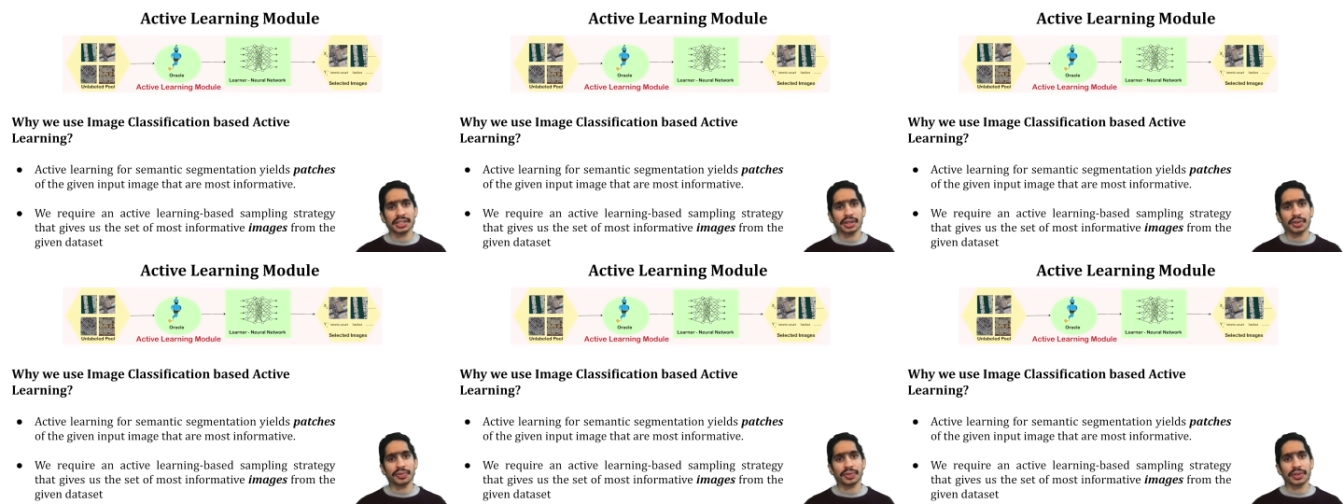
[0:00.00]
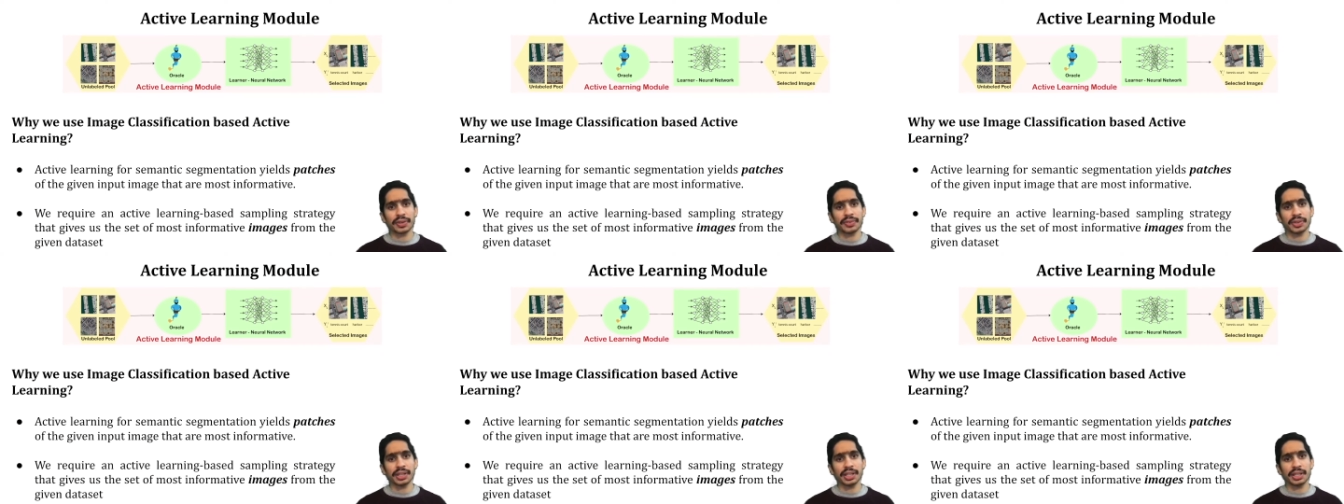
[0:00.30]
of
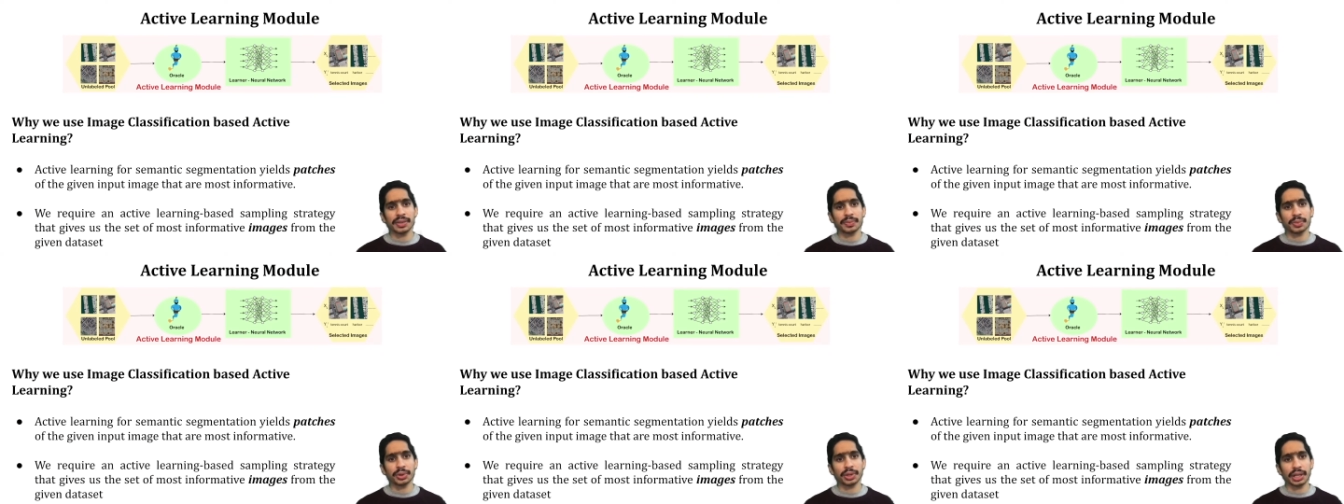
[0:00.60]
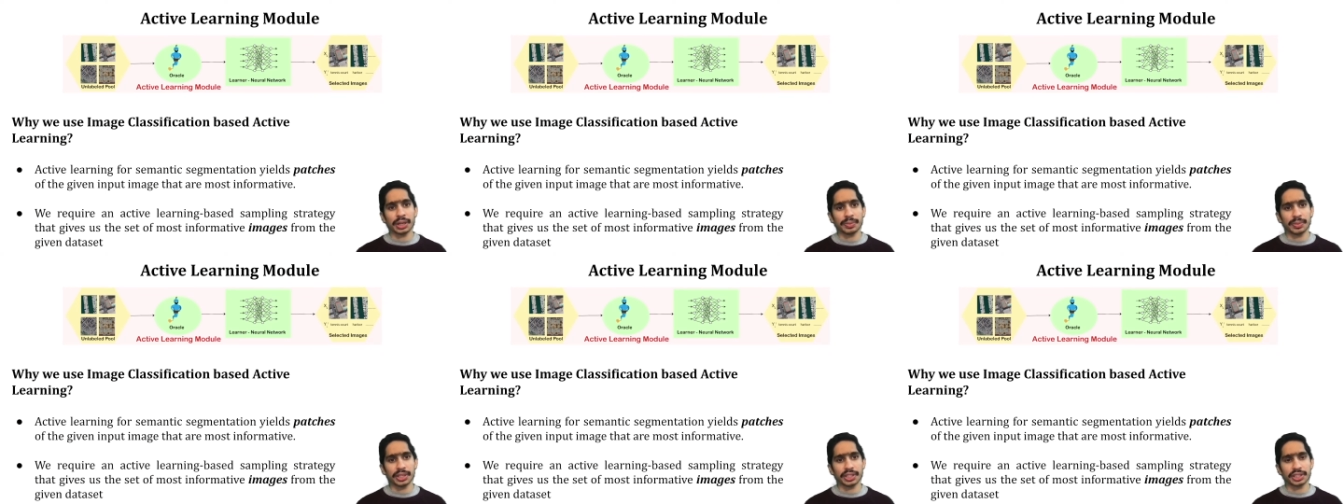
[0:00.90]
given input
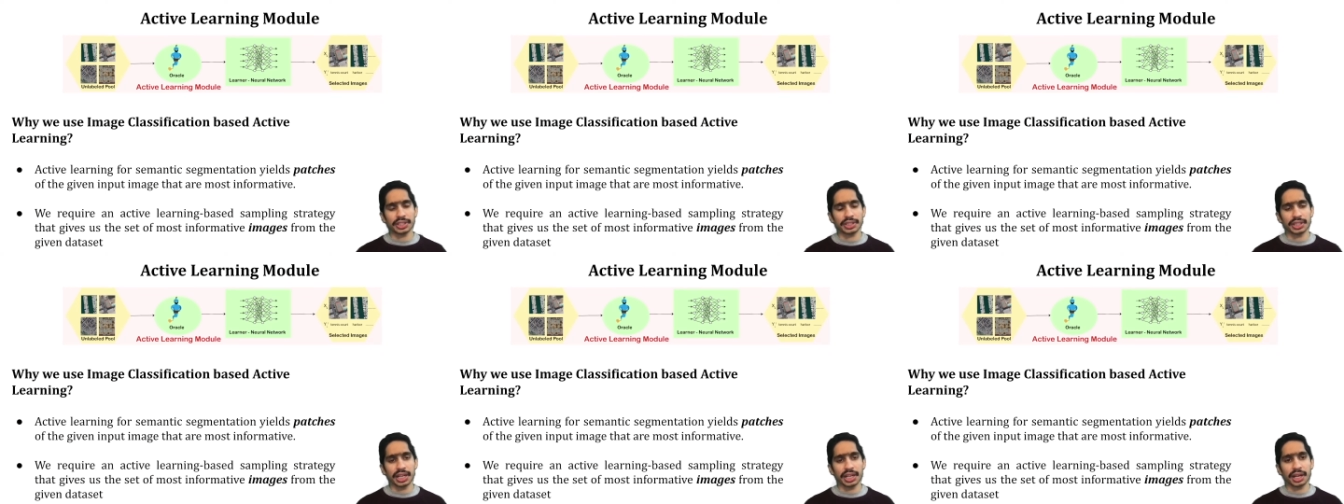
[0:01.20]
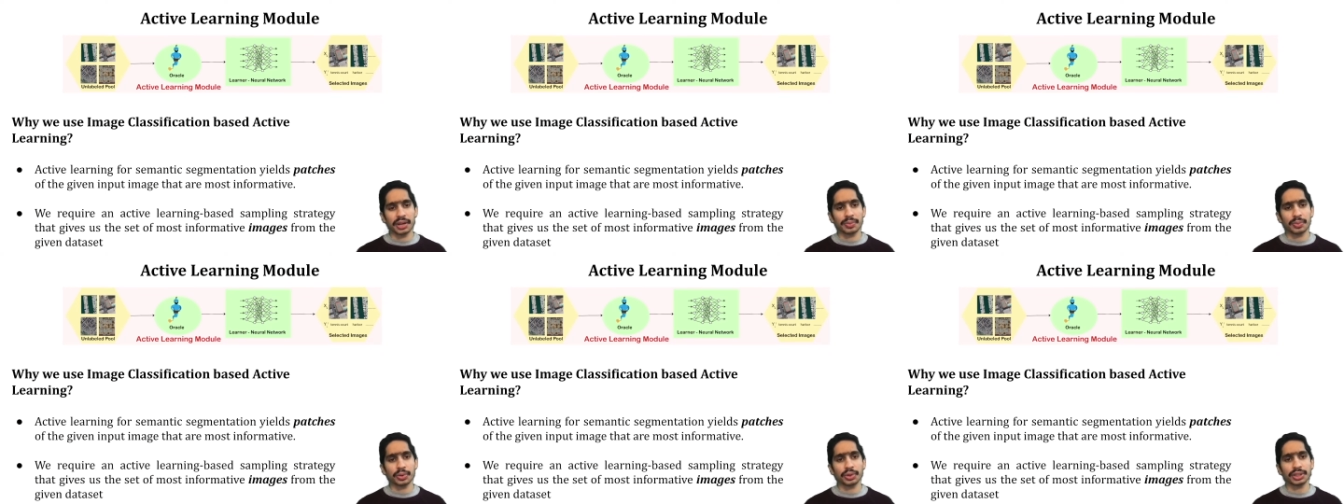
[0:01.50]
image that
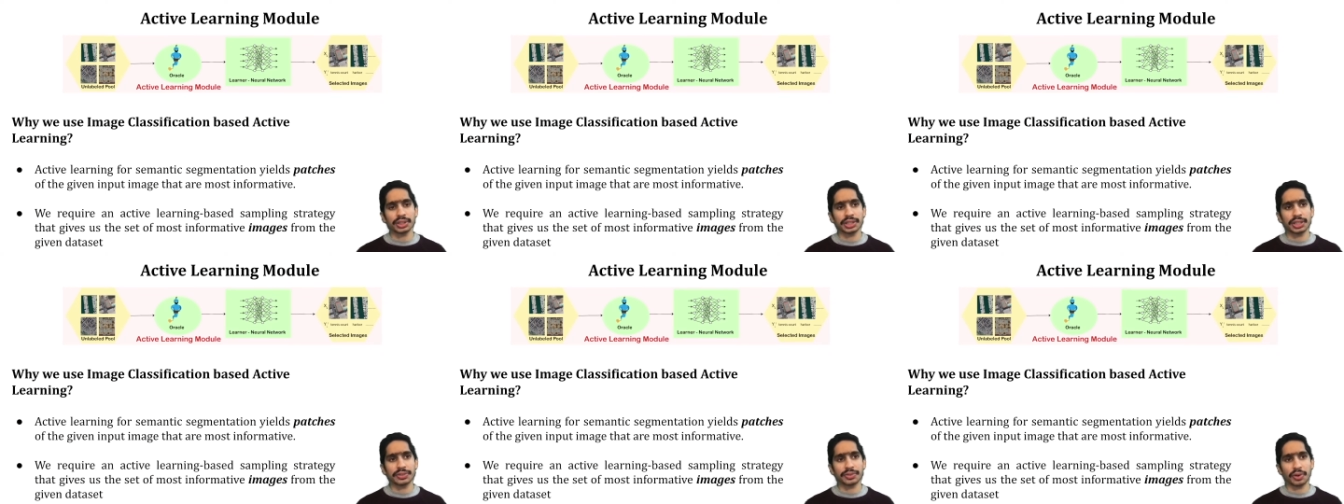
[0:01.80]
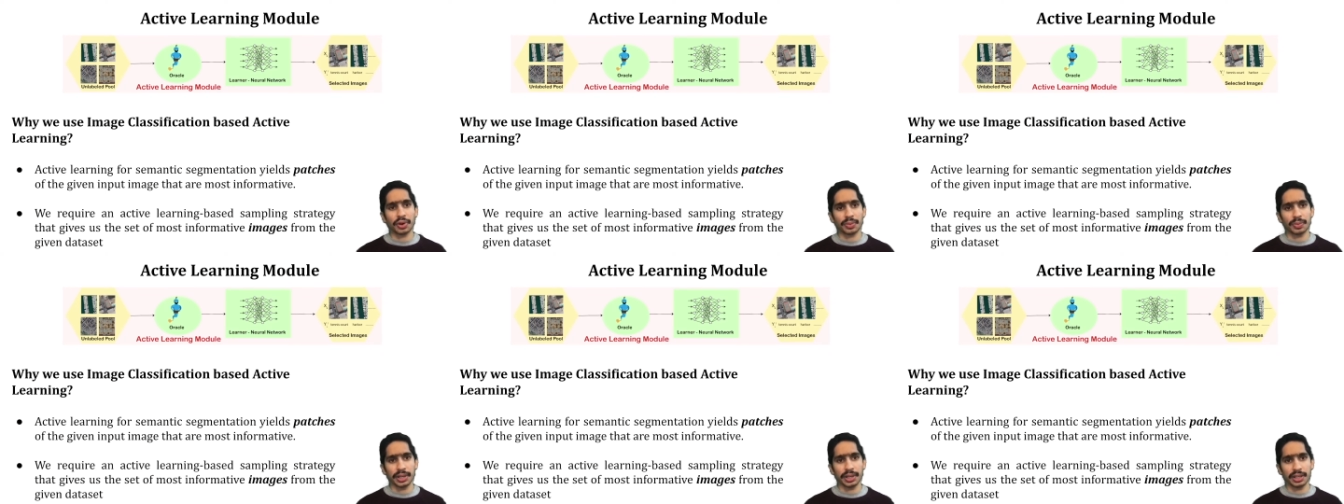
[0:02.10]
are most
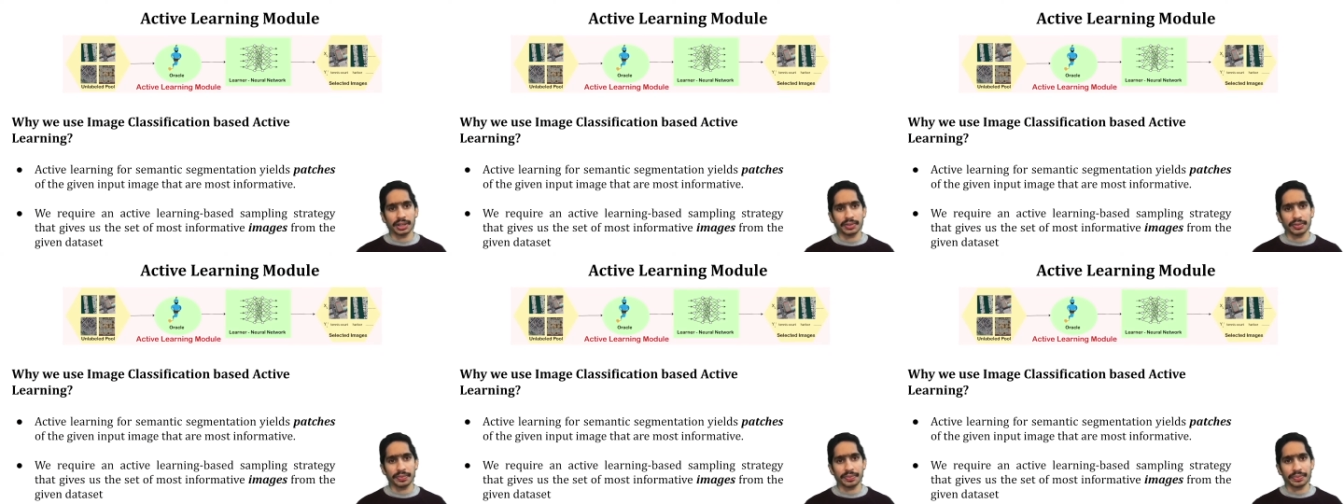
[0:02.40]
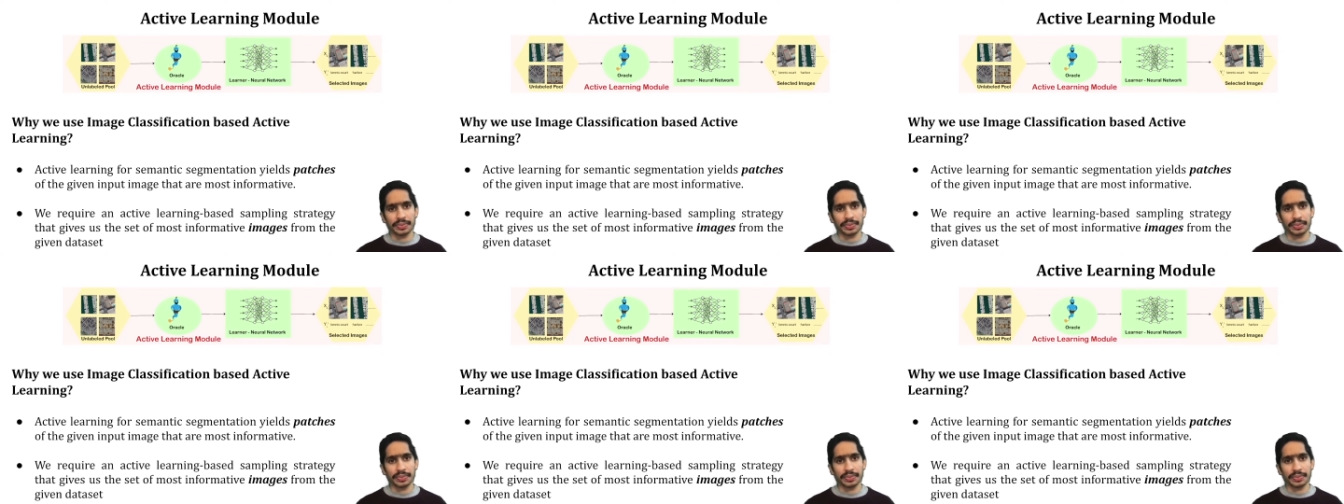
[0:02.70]
informative.